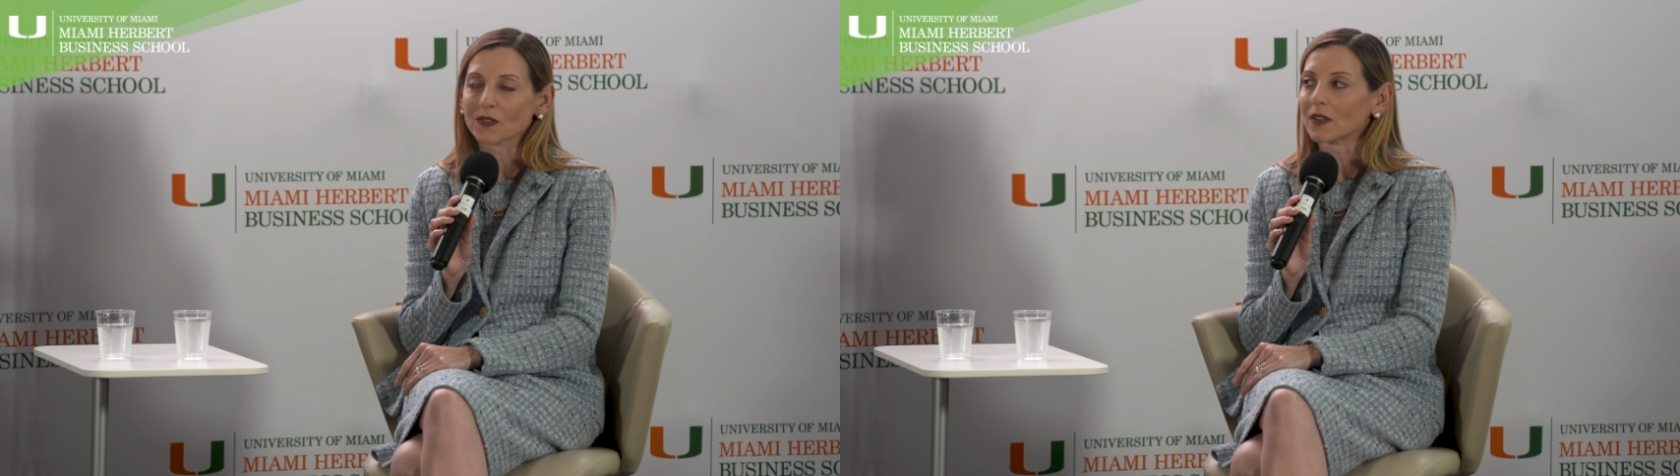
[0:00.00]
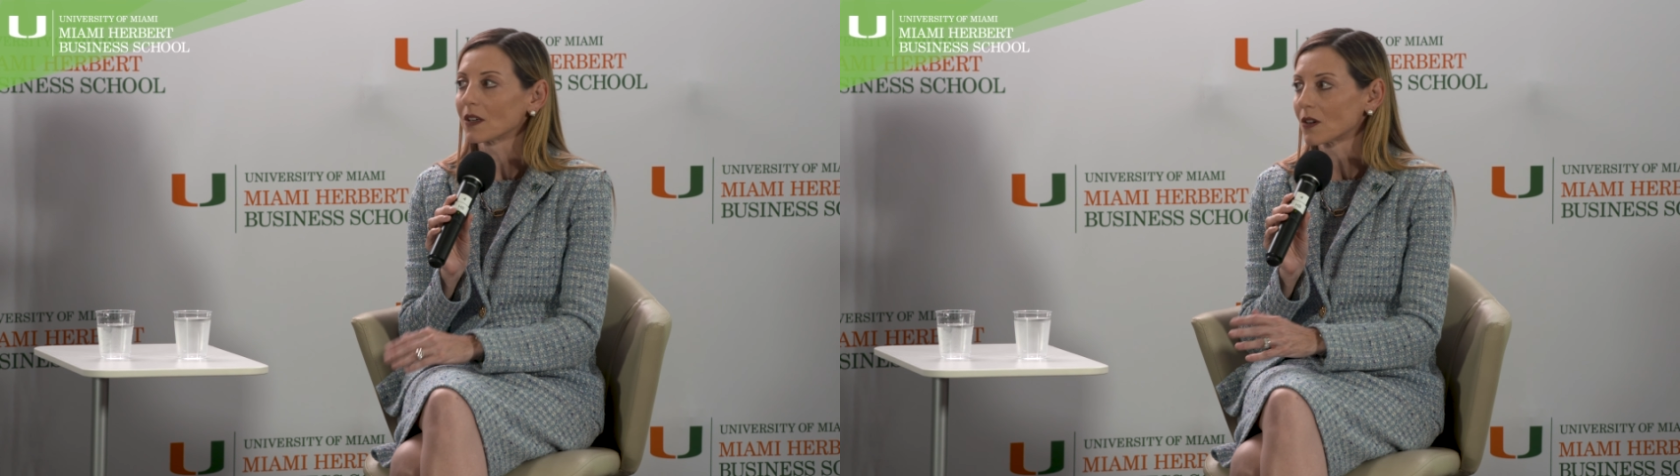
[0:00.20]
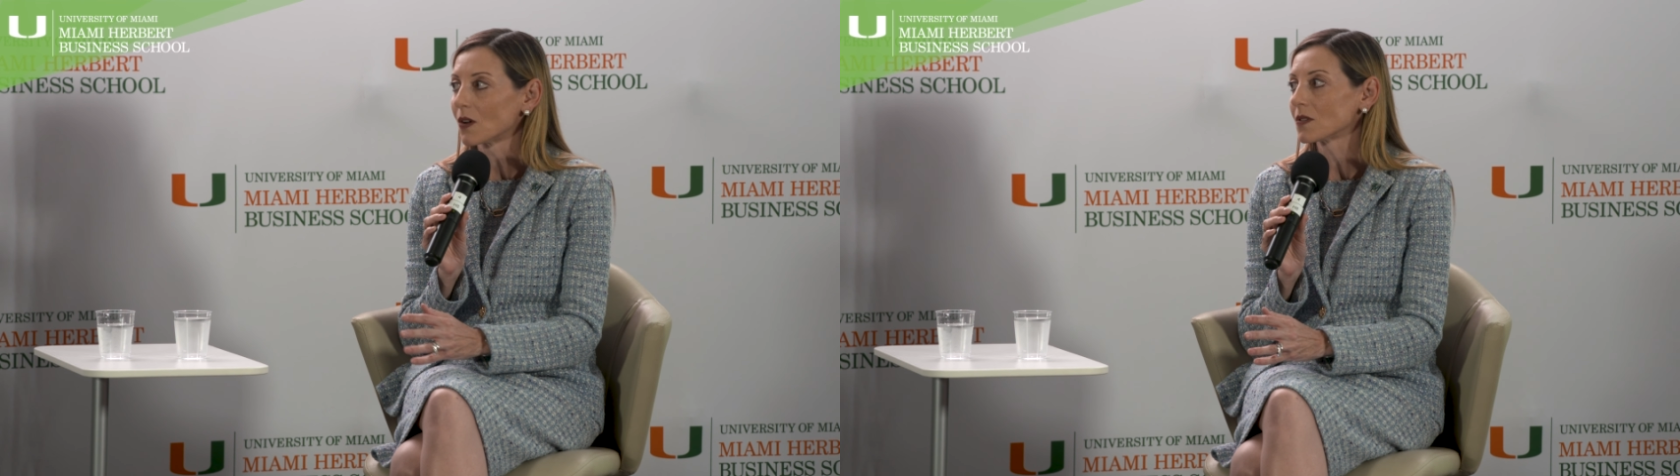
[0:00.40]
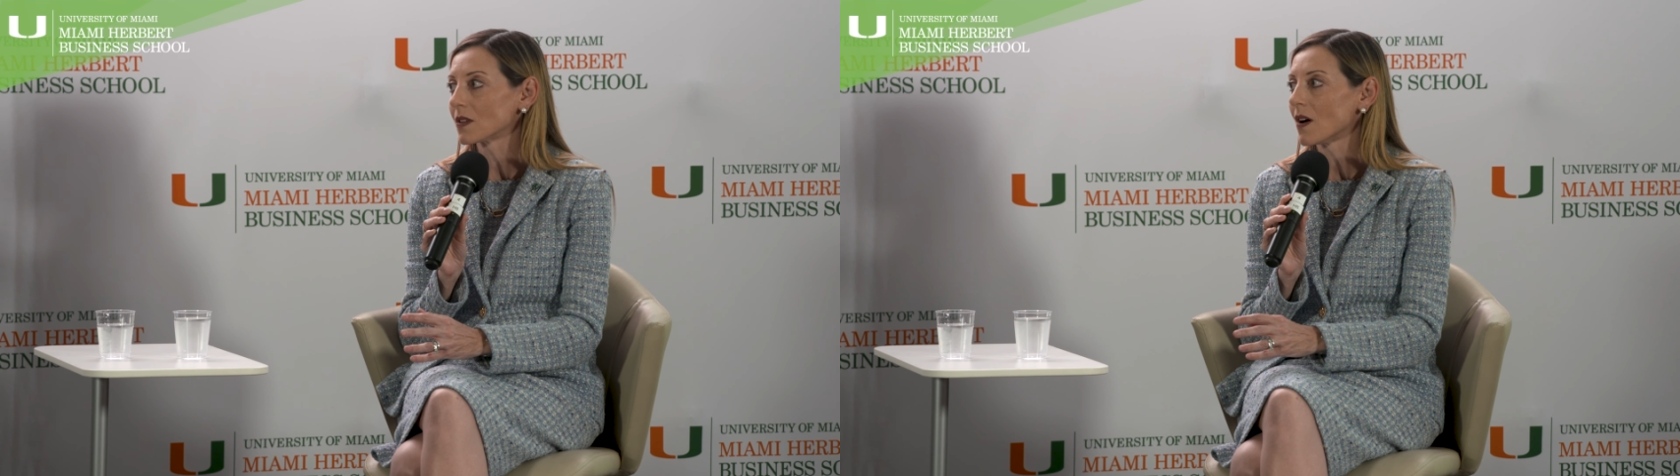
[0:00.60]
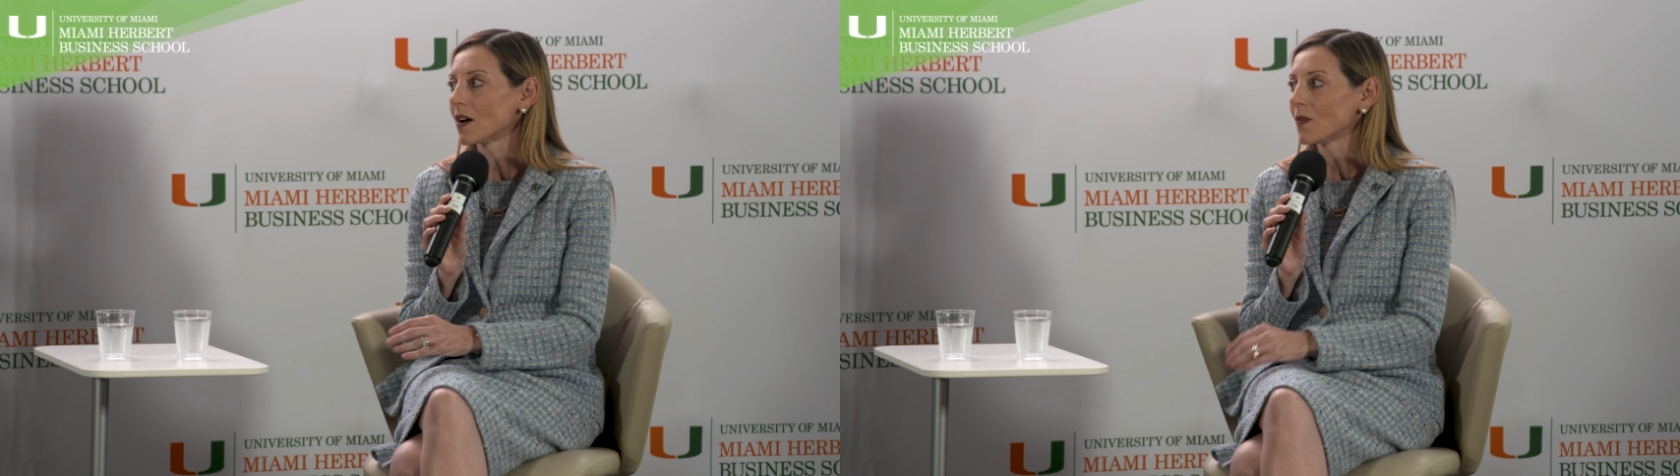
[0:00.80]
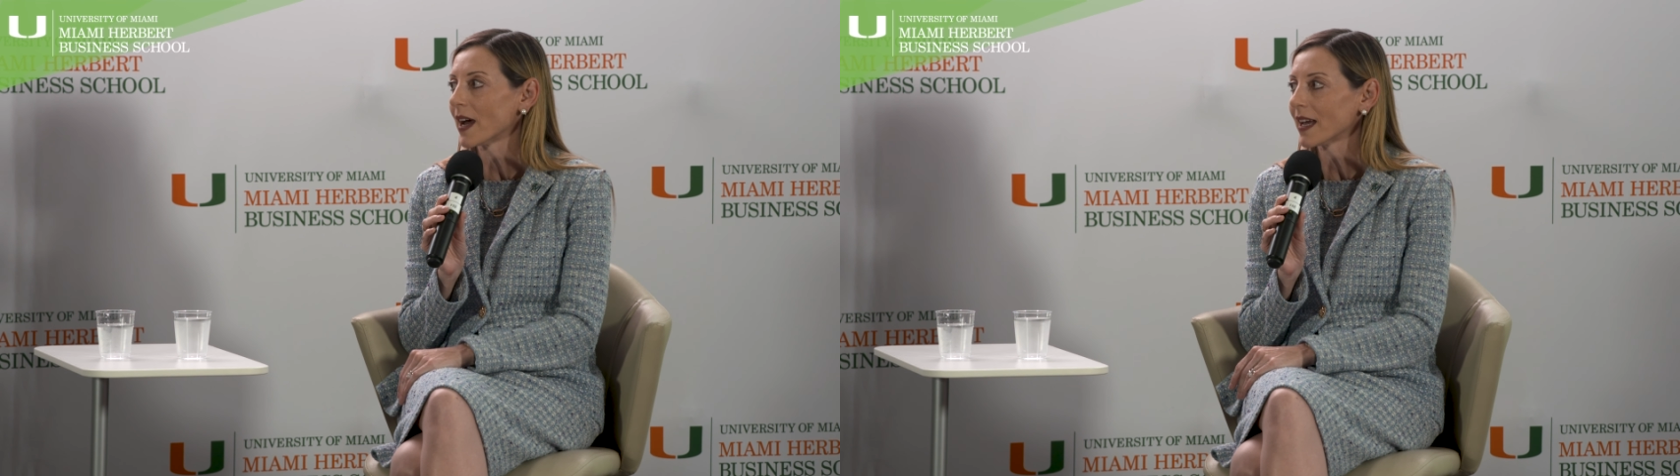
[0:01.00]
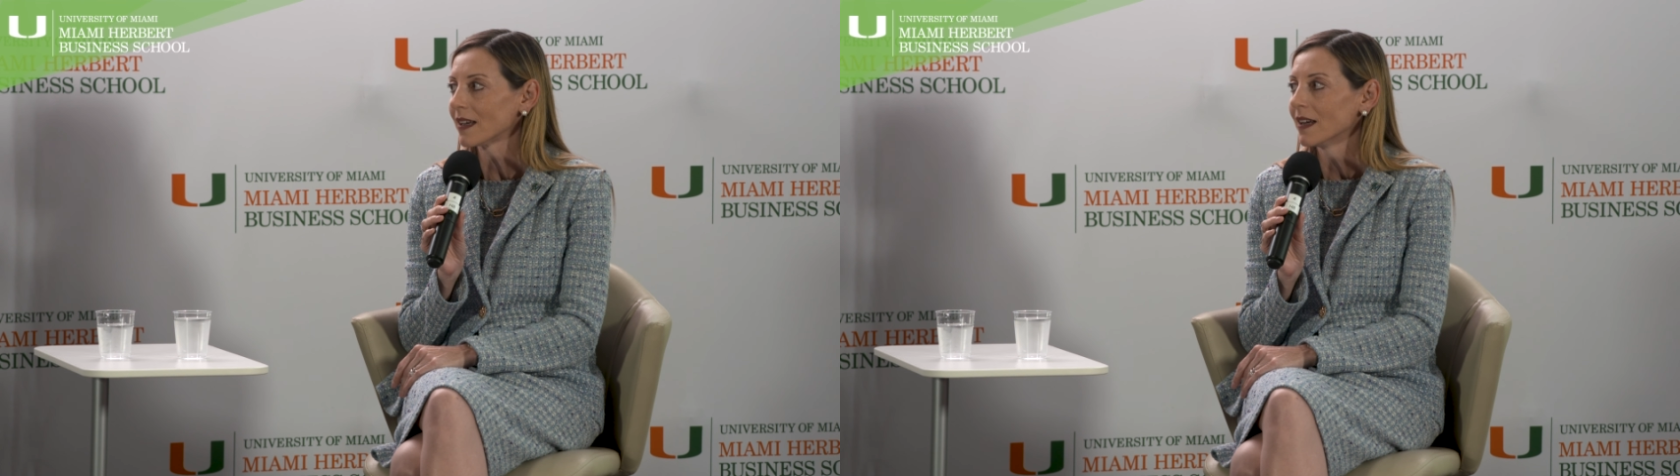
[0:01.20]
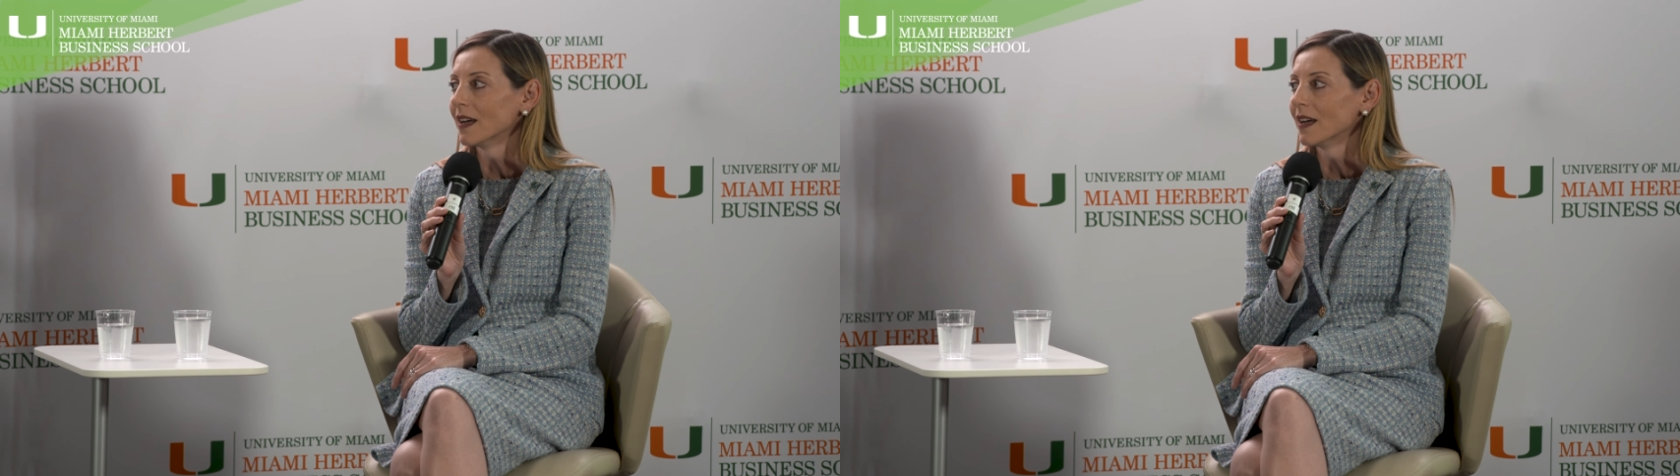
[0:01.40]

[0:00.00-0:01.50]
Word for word: really goes a long way